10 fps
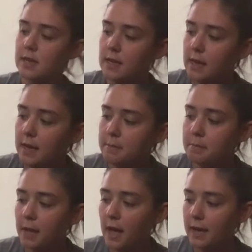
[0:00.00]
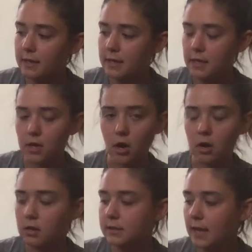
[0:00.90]
"I'm back," he
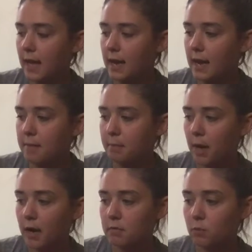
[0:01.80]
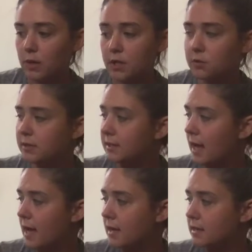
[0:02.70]
called, "and I bought what you
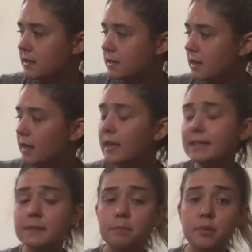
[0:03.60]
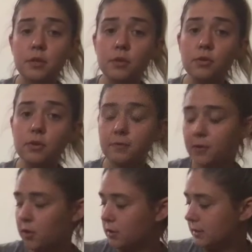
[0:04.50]
said." "It's
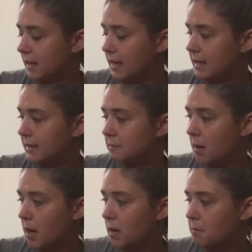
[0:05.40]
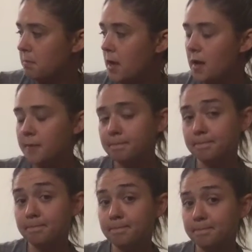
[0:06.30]
beautiful," said his mom.
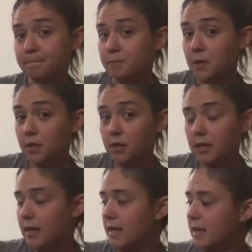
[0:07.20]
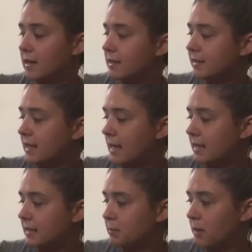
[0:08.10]
Good," said
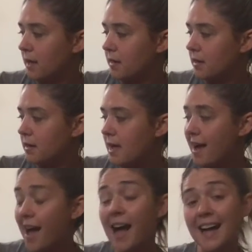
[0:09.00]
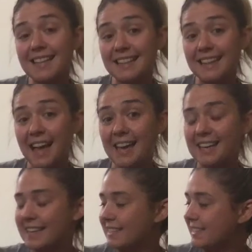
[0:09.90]
his brother. "I like
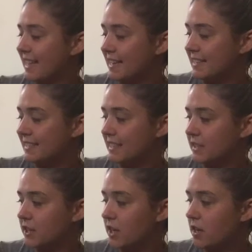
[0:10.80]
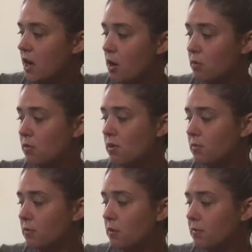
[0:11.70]
it," said his sister. "Woof,
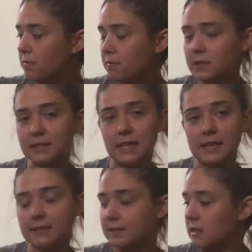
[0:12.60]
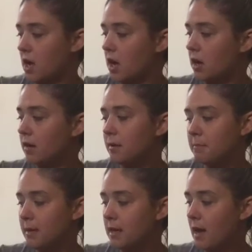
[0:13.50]
woof," said his dog.
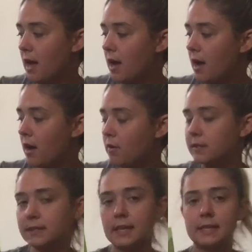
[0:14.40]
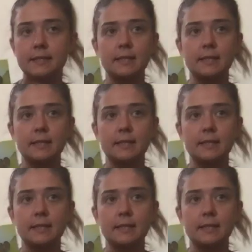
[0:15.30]
"Meow," said his